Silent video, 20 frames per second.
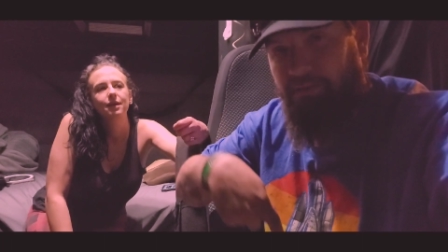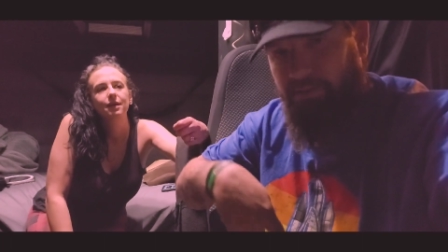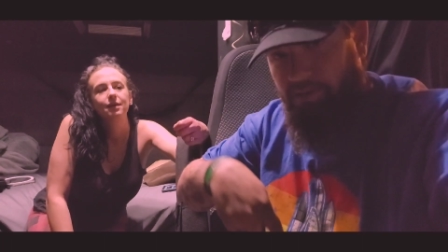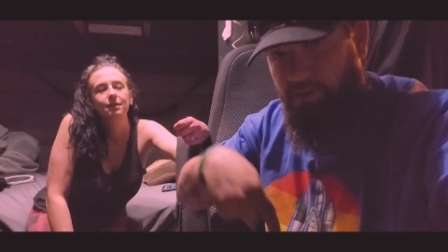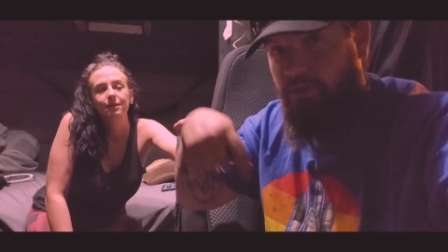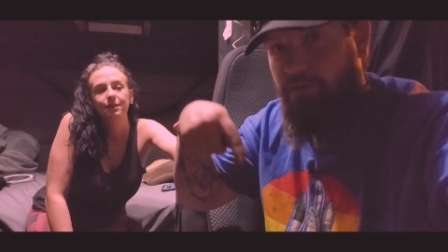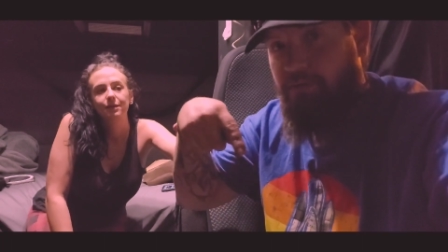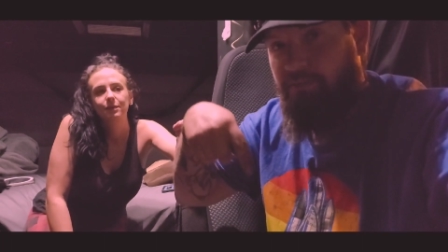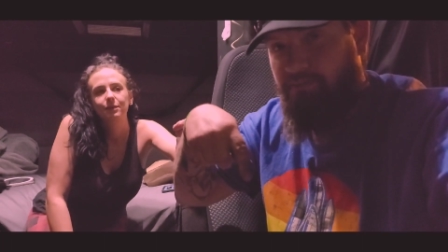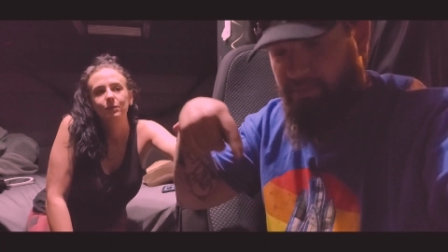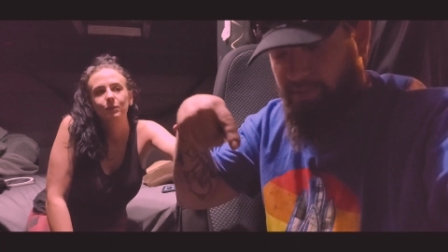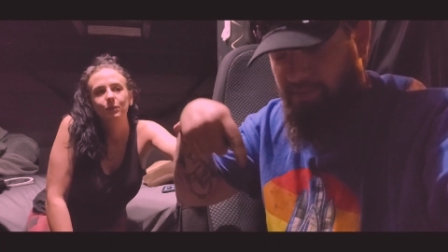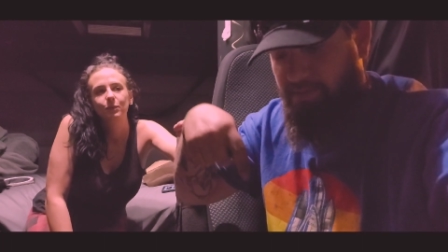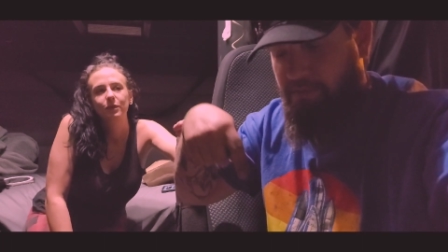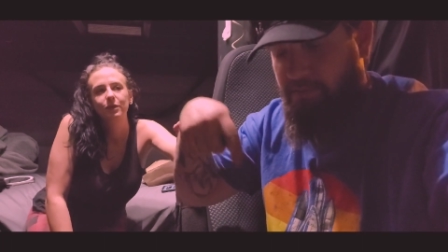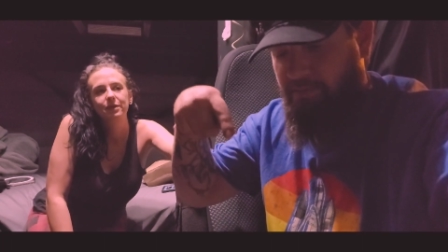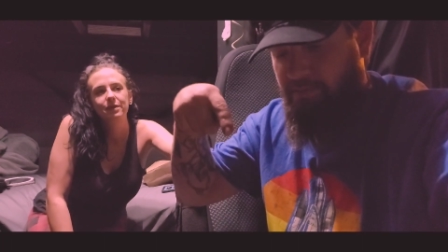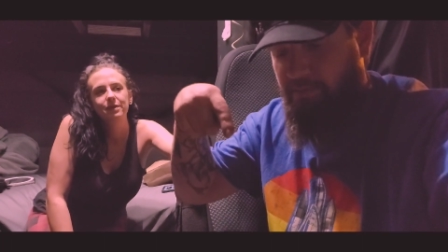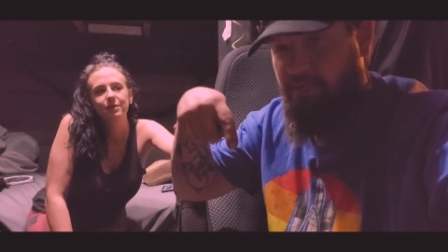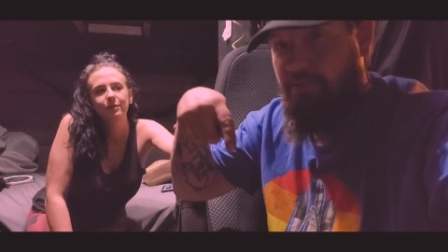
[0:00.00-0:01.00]

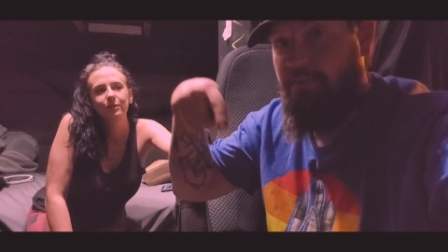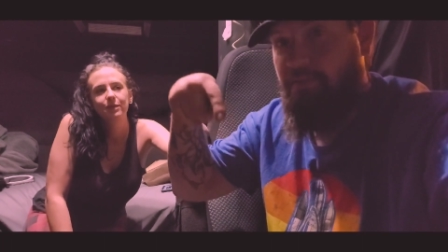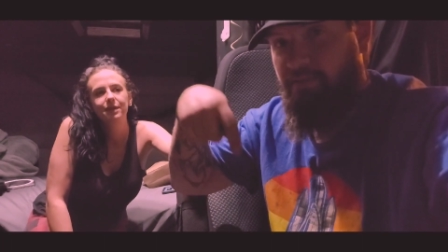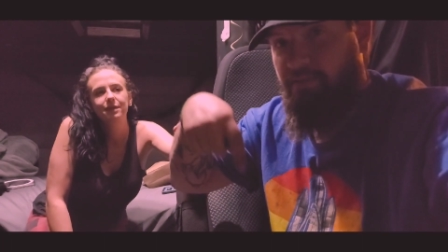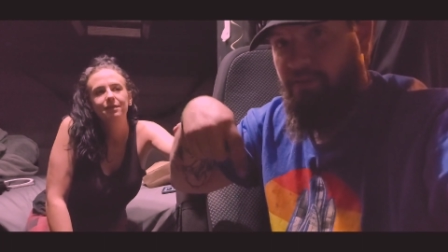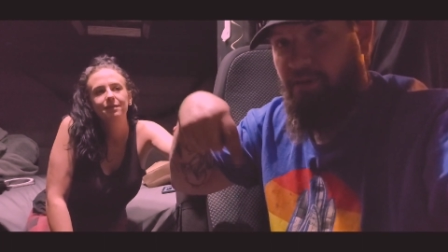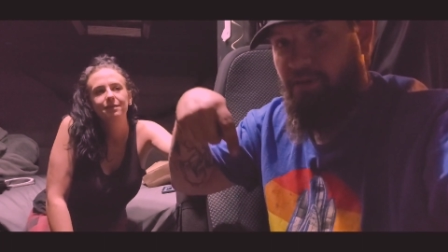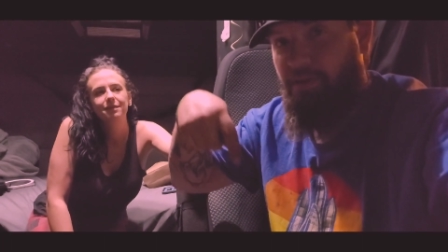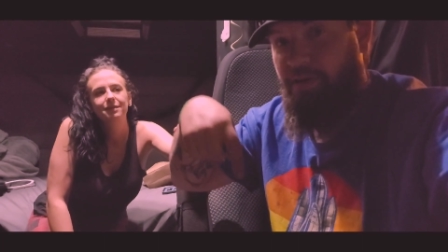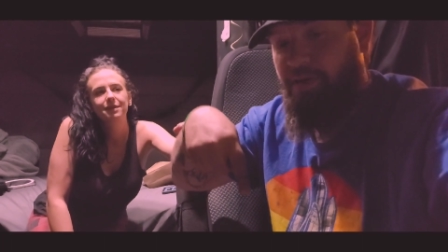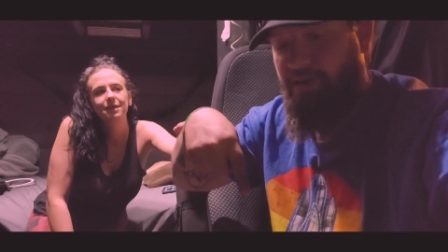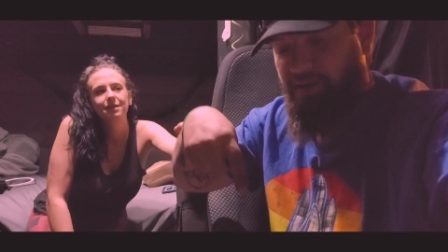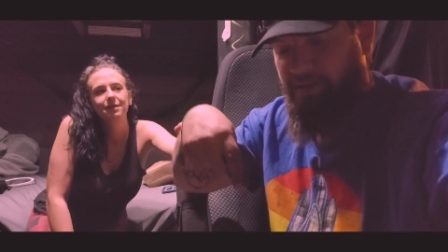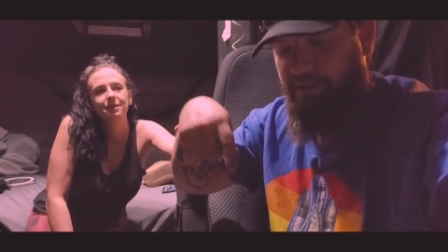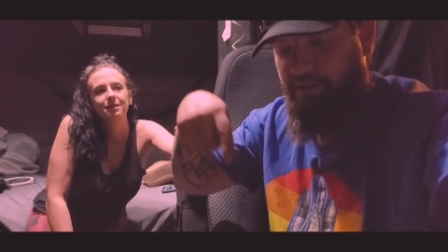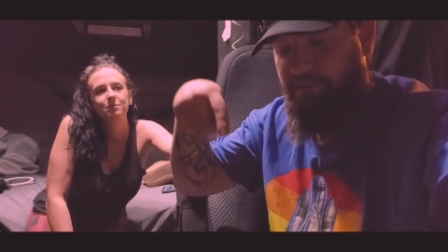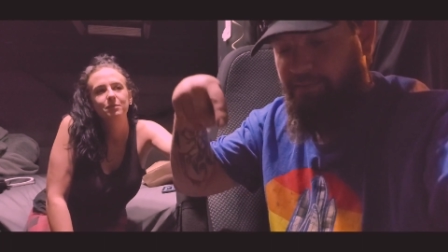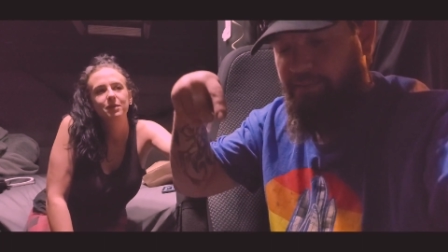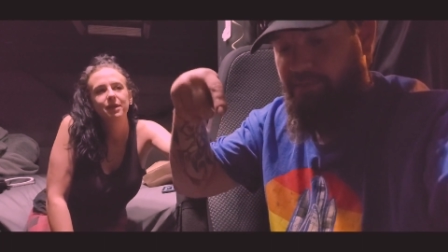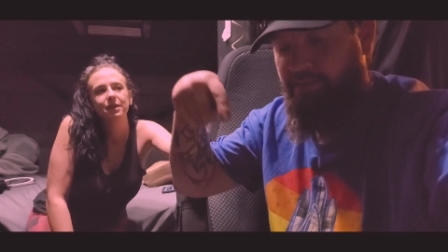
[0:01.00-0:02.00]
what are you
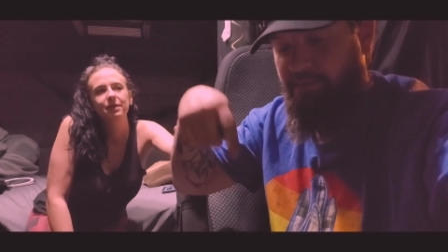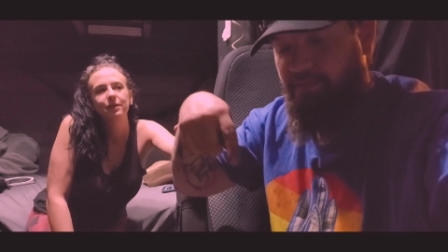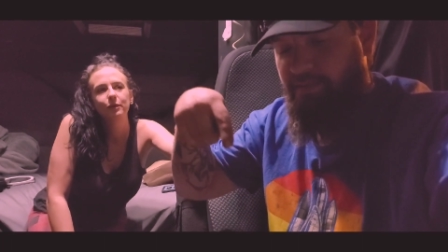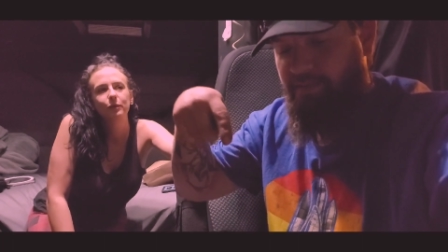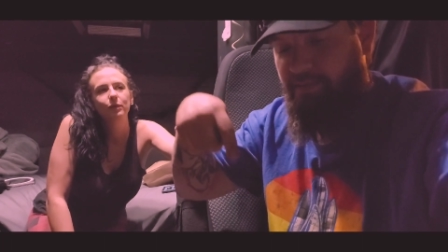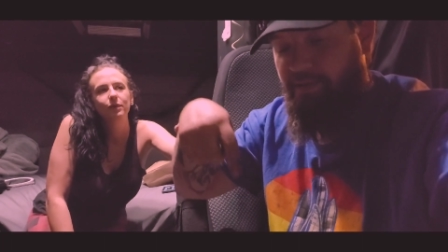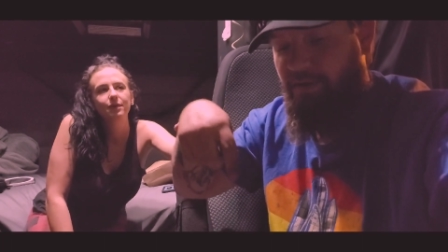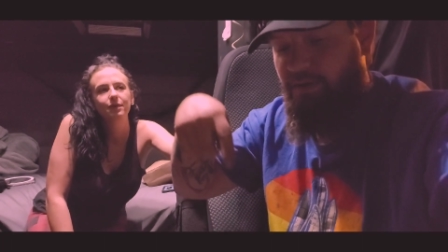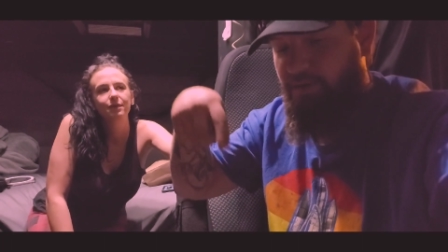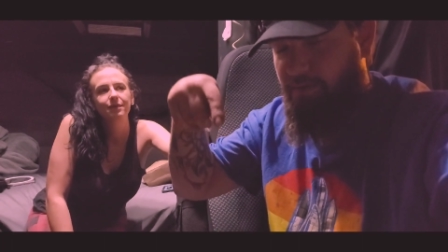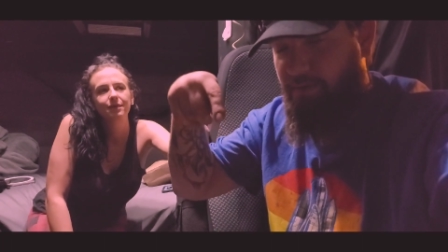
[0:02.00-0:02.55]
telling him to do?